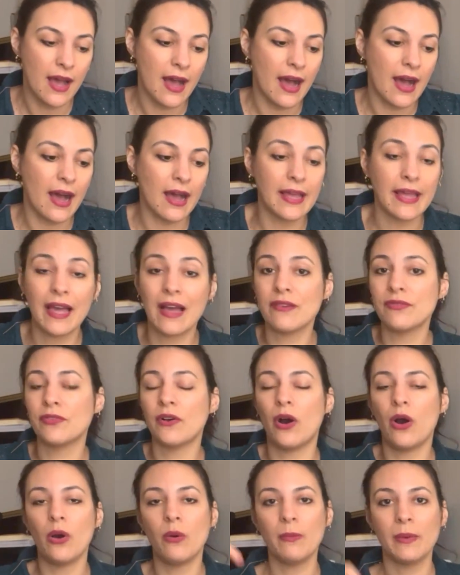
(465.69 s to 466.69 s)
I have
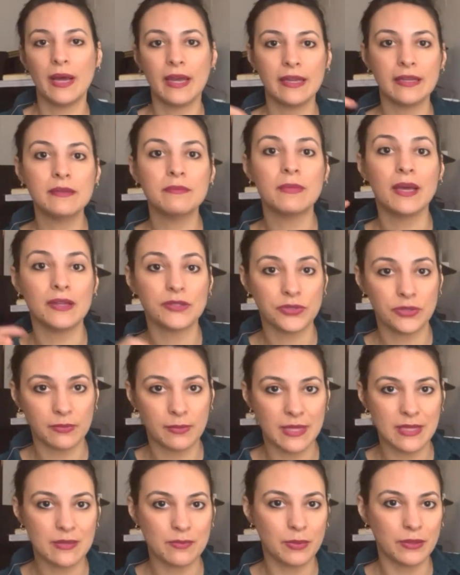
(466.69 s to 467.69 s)
all my
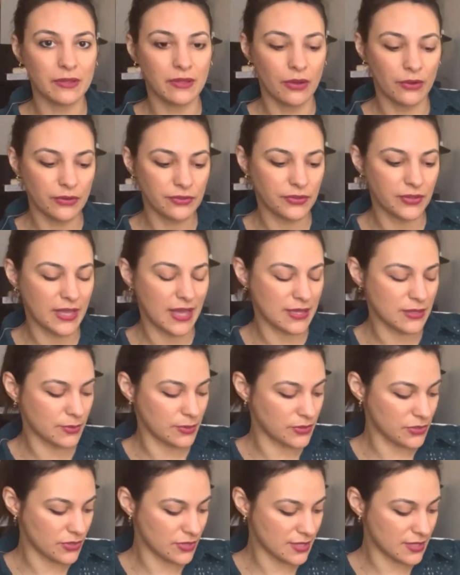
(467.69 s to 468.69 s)
measurements below if you guys
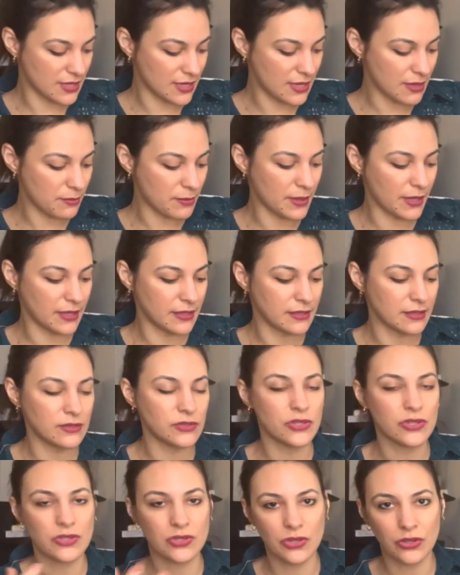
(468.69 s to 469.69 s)
want to see, but
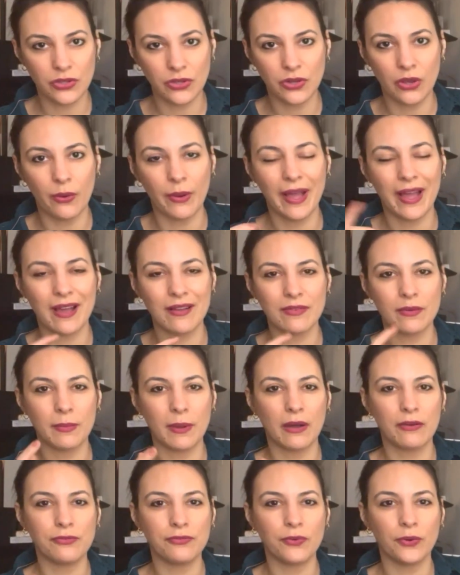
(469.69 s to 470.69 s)
just so you know, I have
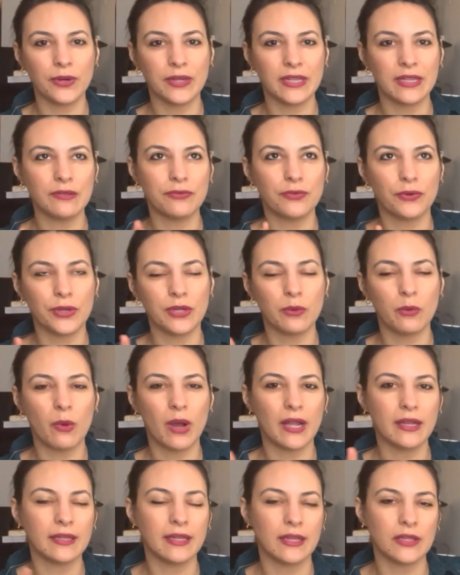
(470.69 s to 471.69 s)
about 40,
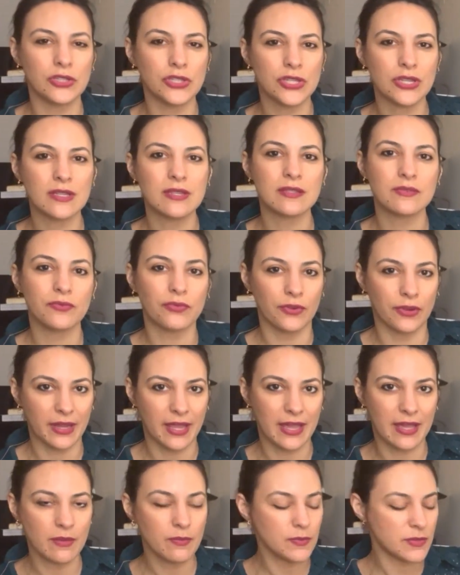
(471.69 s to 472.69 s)
41 inches for
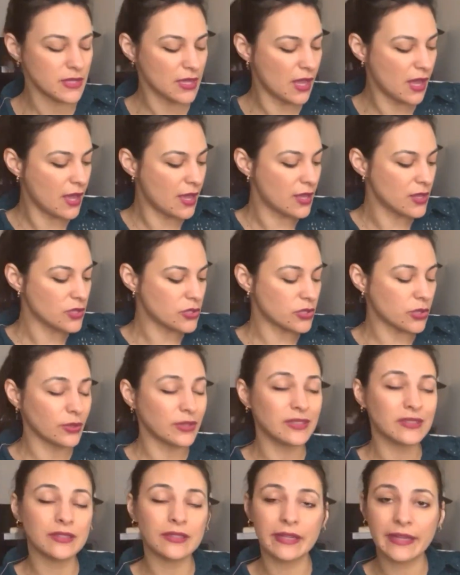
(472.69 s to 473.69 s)
hips. So
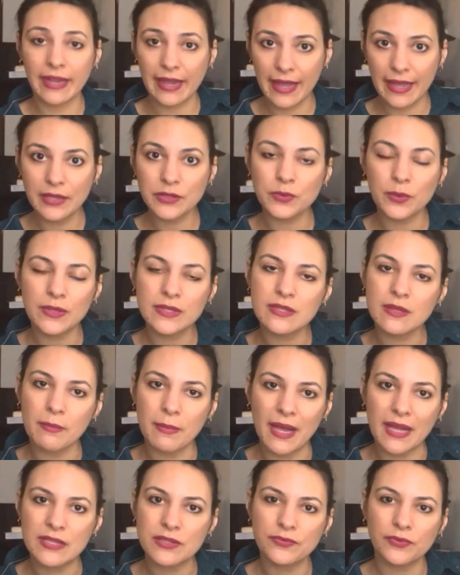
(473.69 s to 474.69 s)
the 38 was the
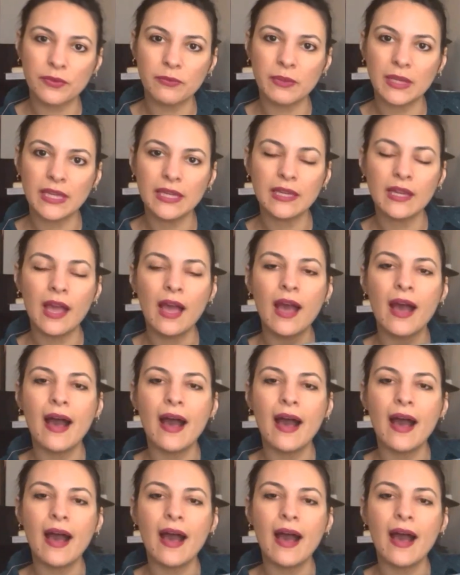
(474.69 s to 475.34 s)
best for me.